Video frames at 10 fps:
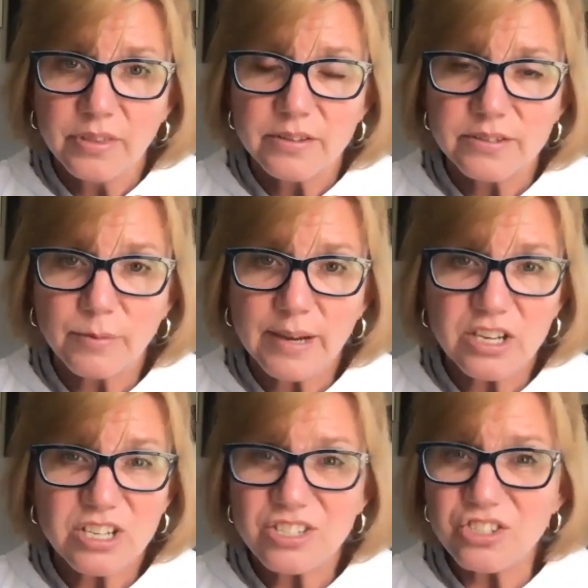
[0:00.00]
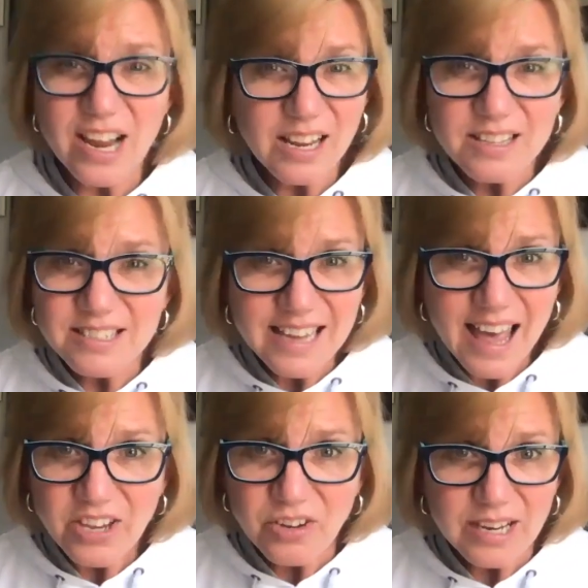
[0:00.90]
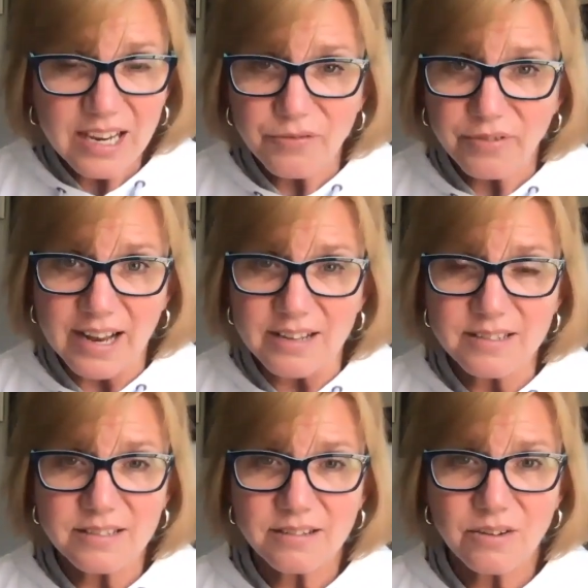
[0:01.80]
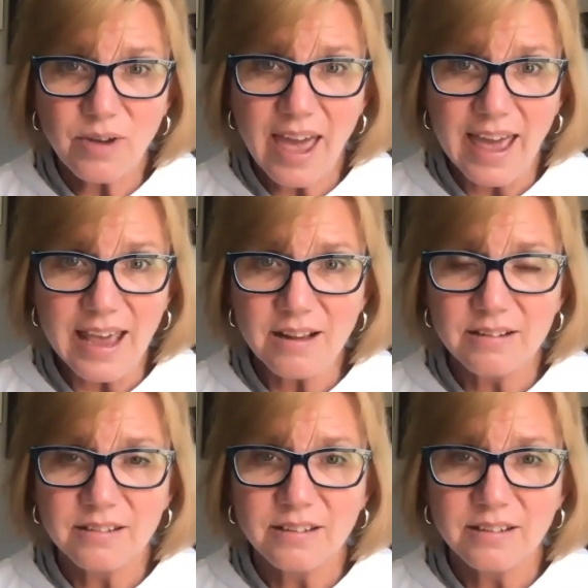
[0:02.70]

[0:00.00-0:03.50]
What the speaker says: so we can just check and see how you did, friends. Okay.